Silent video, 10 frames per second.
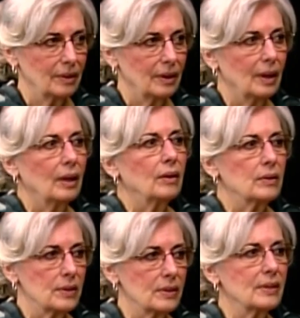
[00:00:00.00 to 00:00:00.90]
I like to set
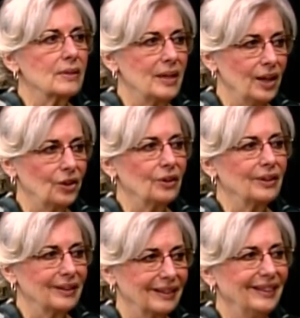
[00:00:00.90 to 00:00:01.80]
this the is the standard.
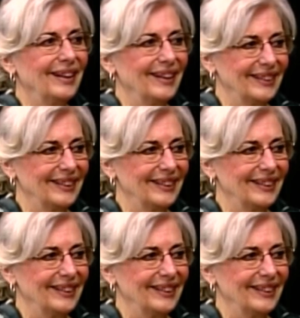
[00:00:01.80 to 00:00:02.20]
Yeah. Yeah.